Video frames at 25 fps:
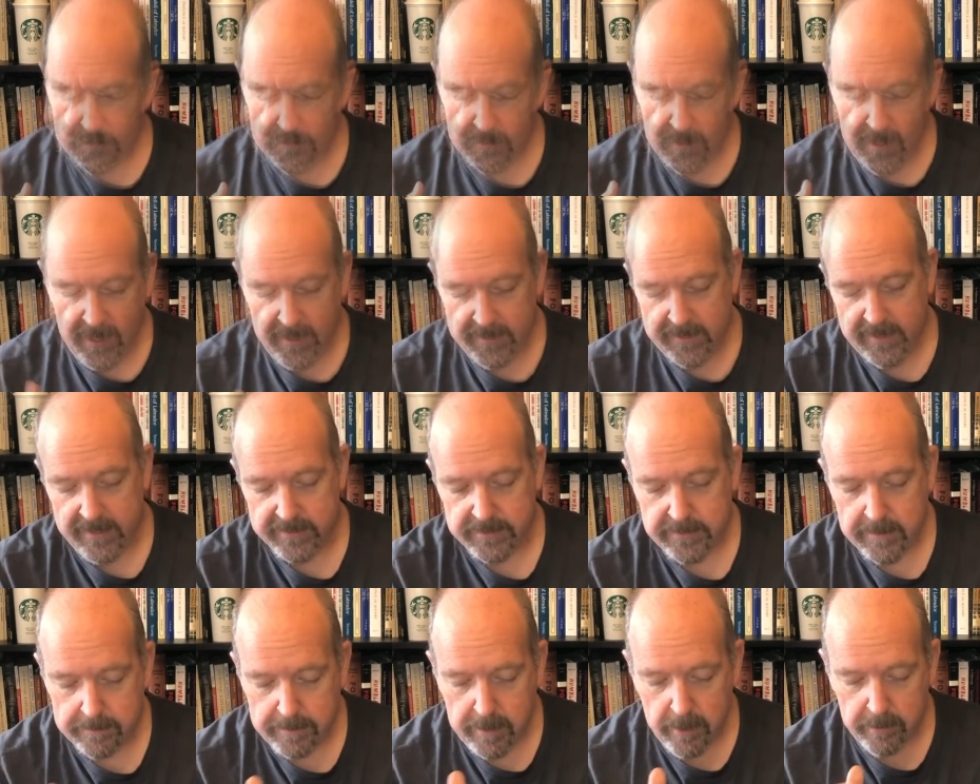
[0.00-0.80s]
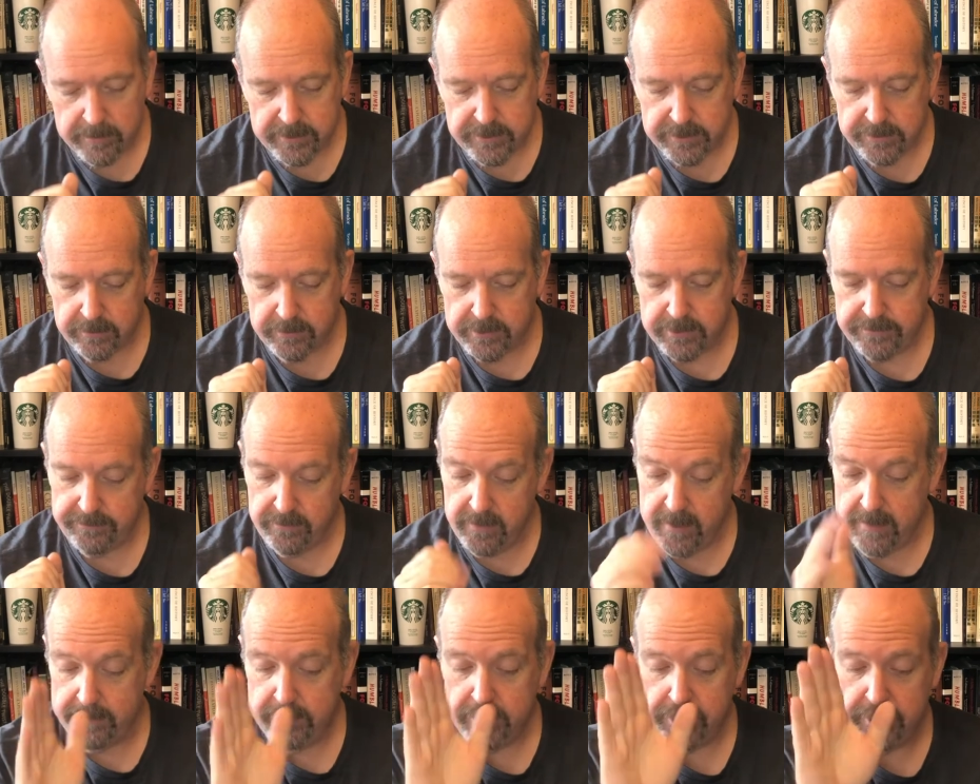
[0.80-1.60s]
Uh, yes, the poet's search for
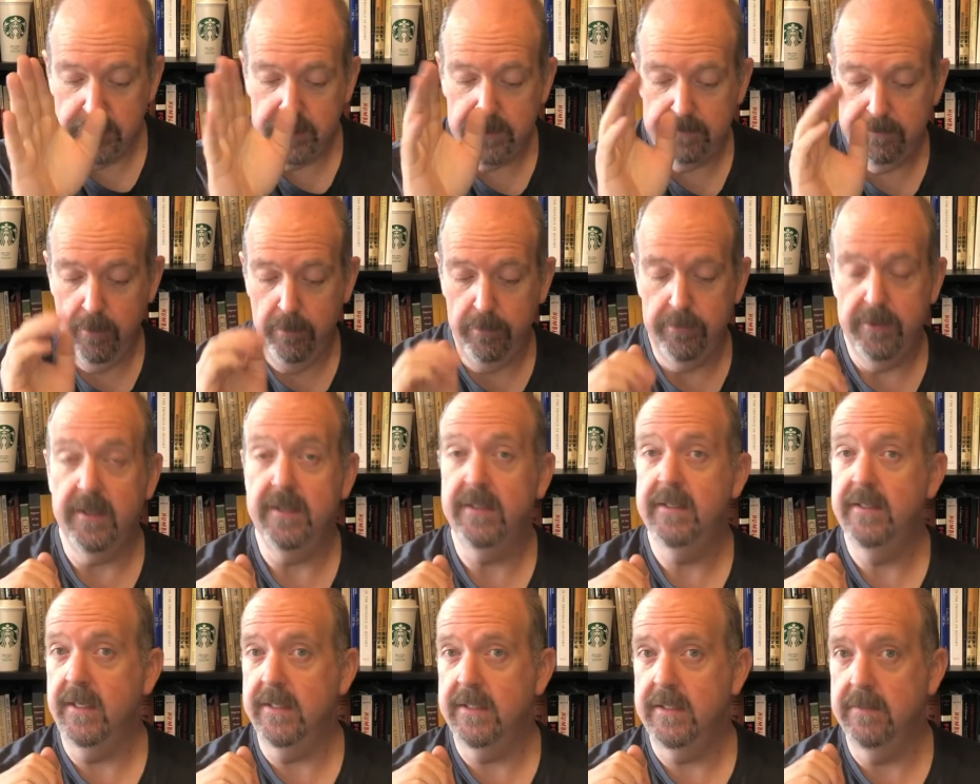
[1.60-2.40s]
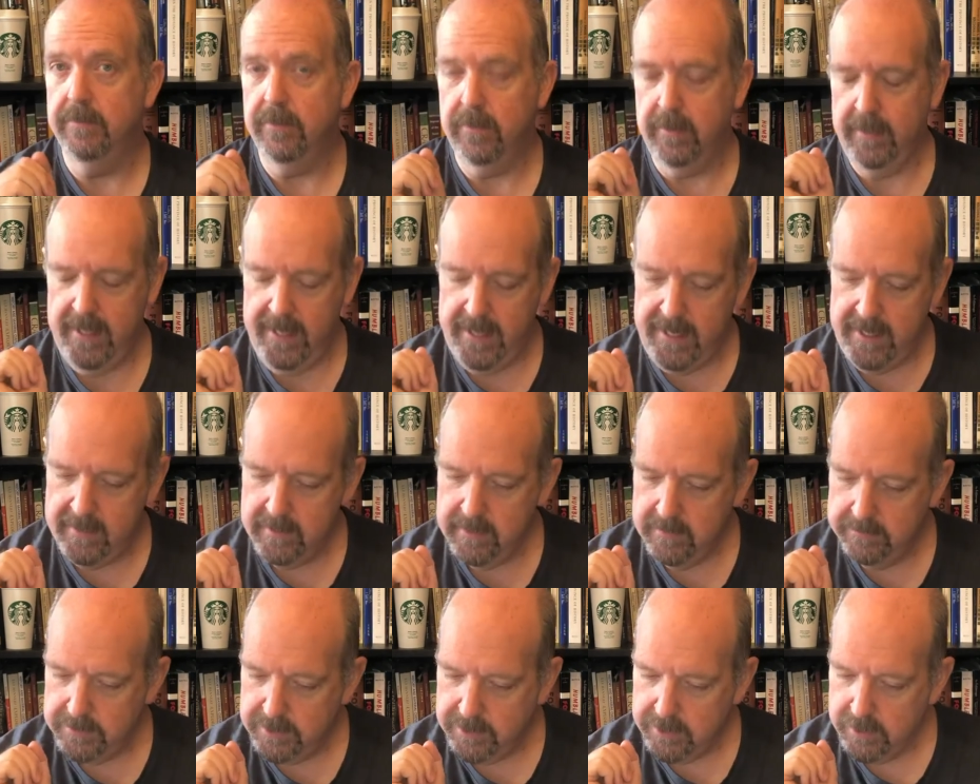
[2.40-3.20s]
images both accessible and
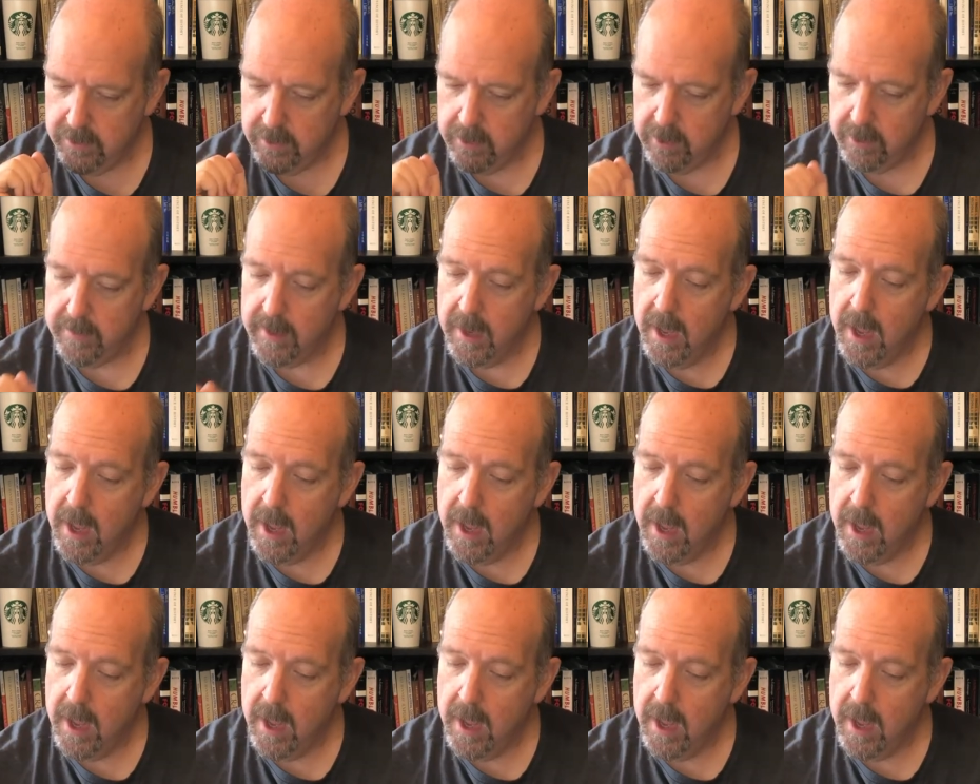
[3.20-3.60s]
obscure.